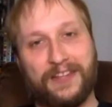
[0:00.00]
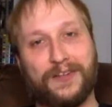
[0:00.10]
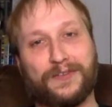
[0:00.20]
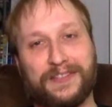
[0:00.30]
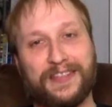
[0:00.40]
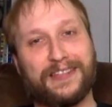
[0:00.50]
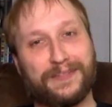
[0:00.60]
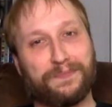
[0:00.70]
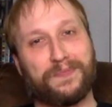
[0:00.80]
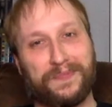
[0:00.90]
you know let's
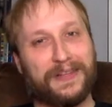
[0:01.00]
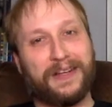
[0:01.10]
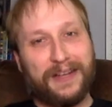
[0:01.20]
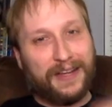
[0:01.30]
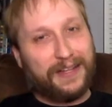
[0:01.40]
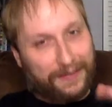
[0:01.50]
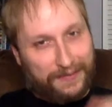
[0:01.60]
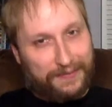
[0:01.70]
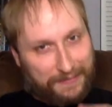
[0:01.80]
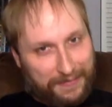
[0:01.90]

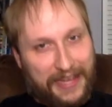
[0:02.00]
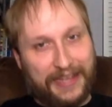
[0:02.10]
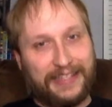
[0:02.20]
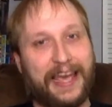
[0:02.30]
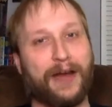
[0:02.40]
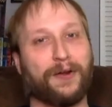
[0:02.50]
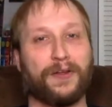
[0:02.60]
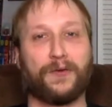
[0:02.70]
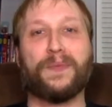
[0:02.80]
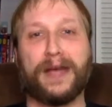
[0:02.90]
take it down a
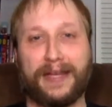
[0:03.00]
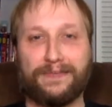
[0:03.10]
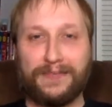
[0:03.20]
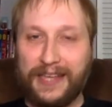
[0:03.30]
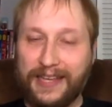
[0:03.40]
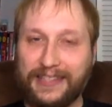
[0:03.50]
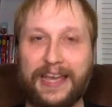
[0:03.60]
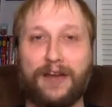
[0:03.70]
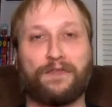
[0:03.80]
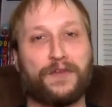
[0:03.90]
little bit take it
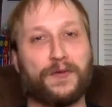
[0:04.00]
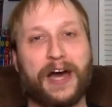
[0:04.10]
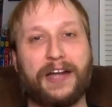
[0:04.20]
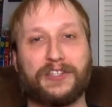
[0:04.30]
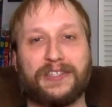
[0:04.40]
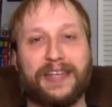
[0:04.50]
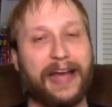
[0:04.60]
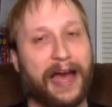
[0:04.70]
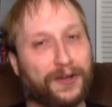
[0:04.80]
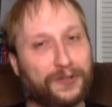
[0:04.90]
down a few notches. Like,
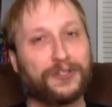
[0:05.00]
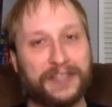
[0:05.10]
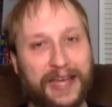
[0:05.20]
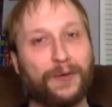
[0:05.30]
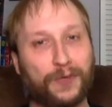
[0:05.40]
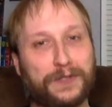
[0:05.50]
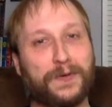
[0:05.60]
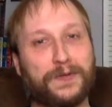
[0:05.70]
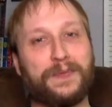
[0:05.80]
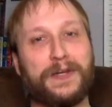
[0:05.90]
I understand what's
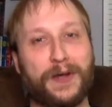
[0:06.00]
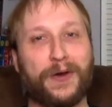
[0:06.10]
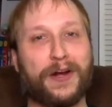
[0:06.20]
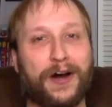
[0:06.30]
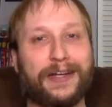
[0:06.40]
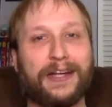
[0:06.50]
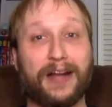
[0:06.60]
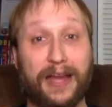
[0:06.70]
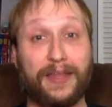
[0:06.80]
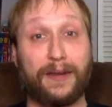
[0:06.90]
supposed to be going on here
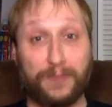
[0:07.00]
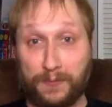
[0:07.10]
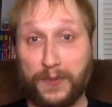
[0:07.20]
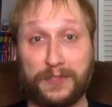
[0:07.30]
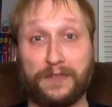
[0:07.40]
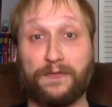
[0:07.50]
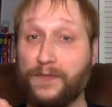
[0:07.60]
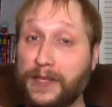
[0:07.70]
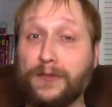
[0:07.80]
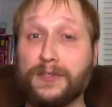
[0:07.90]
and that I'm supposed to
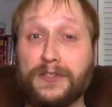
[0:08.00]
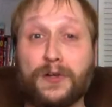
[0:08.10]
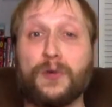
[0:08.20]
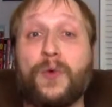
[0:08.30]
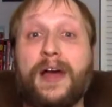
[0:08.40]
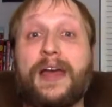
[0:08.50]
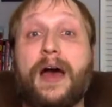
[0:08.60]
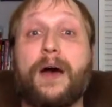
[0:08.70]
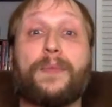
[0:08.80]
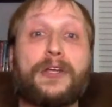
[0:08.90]
feel a certain way,
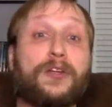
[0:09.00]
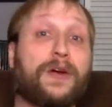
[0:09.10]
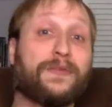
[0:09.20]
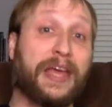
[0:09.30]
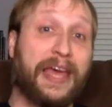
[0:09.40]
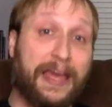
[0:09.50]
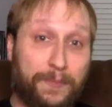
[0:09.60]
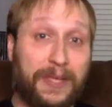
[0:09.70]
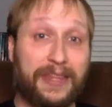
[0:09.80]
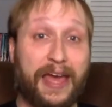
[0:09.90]
but you don't have to hit
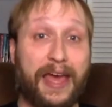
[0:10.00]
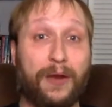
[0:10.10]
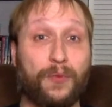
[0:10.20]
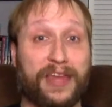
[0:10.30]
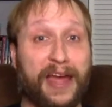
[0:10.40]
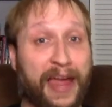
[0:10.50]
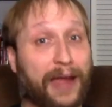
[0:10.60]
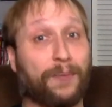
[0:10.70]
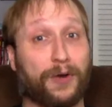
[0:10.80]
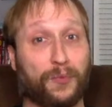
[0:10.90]
me in the head with a
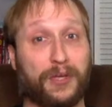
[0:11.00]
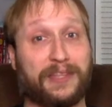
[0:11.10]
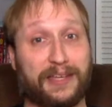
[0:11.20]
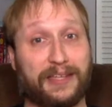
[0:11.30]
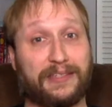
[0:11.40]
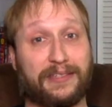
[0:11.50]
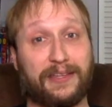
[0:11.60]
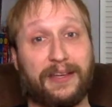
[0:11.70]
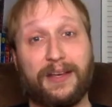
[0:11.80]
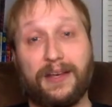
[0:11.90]
hammer with this.
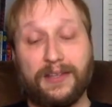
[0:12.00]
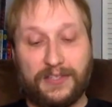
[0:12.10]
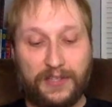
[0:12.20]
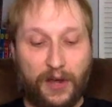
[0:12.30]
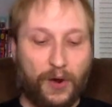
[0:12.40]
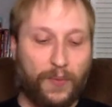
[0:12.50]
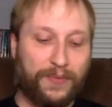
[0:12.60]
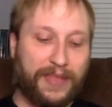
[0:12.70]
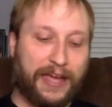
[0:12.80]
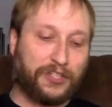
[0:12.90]
So
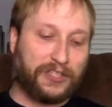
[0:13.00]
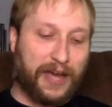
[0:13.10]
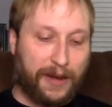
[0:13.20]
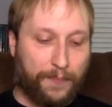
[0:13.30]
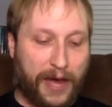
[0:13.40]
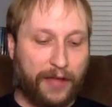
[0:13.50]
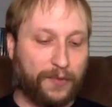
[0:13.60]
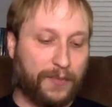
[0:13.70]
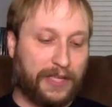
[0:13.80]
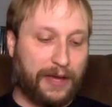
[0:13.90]
that just kind of
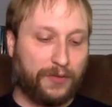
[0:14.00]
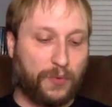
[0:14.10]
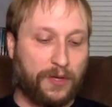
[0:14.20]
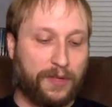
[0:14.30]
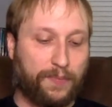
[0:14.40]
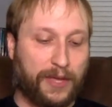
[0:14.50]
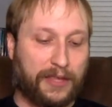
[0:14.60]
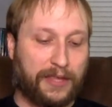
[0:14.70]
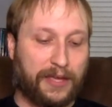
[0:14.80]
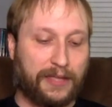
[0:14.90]
bothered me. That was one of the big
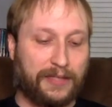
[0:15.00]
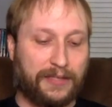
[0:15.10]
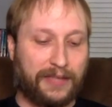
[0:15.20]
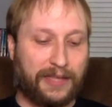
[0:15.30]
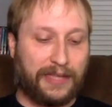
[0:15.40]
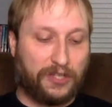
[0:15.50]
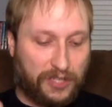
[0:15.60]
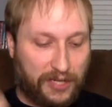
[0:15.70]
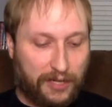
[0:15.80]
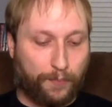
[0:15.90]
things. Like, they
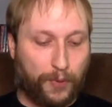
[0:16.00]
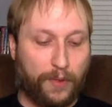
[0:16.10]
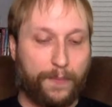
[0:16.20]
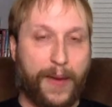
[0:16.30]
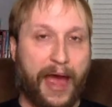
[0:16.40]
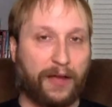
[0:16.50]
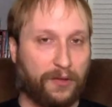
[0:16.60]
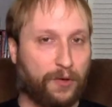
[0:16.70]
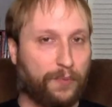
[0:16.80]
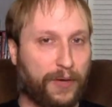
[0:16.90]
just need to pull it back a
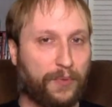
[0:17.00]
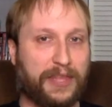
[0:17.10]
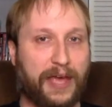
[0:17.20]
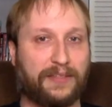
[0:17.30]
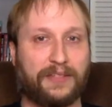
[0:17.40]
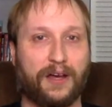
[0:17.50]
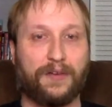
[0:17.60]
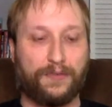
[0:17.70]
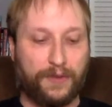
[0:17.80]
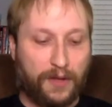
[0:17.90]
little bit with that
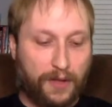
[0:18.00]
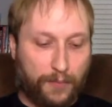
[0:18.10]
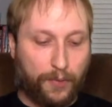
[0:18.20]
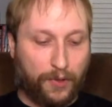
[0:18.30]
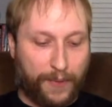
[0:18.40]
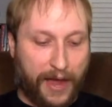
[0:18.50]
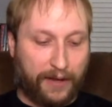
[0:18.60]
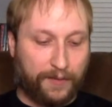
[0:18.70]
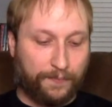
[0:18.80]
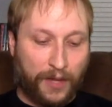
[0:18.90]
stuff. Pull it
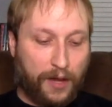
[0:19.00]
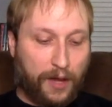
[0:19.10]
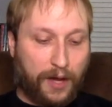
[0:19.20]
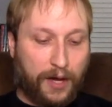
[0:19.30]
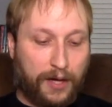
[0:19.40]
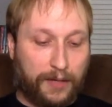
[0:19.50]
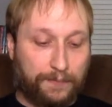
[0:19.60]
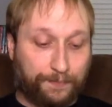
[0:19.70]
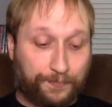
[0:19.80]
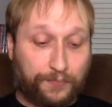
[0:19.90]
back.
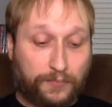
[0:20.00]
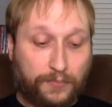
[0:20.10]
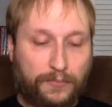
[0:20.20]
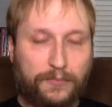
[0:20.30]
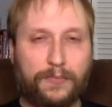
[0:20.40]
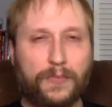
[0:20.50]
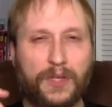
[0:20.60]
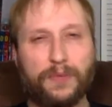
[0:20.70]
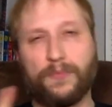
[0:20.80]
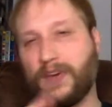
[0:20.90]
Um,
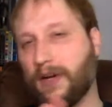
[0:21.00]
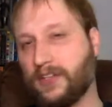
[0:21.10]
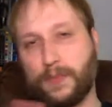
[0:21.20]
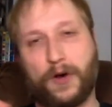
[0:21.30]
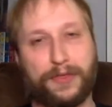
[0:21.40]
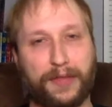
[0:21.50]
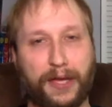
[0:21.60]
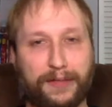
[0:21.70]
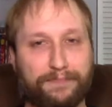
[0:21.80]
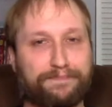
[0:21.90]
very small
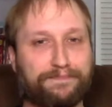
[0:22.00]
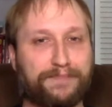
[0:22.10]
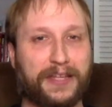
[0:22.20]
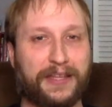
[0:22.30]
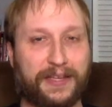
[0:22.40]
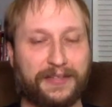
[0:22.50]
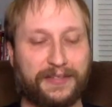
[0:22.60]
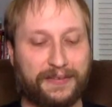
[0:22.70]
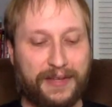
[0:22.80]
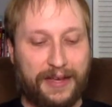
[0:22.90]
thing in
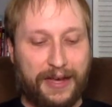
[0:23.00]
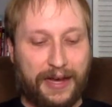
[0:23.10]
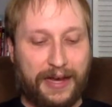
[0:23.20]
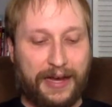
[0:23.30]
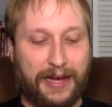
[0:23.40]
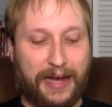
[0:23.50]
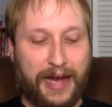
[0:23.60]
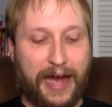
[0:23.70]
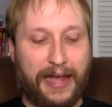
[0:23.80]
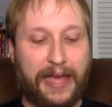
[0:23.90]
this. Uh,
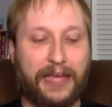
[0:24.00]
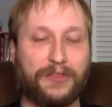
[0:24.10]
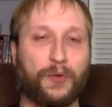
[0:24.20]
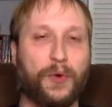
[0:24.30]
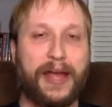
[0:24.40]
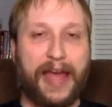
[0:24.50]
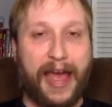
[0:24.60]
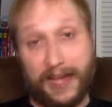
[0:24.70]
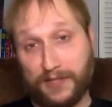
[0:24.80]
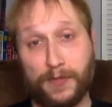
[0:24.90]
I hate the way
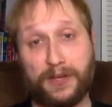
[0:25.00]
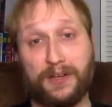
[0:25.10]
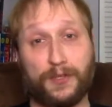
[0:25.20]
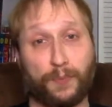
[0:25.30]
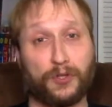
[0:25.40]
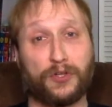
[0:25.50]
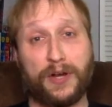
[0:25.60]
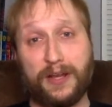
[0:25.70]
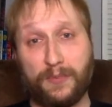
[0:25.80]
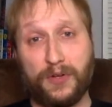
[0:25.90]
asthma is
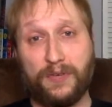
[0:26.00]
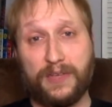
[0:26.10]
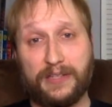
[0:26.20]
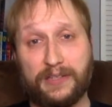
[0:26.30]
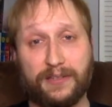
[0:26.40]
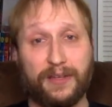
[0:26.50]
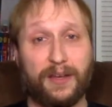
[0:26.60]
portrayed in movies.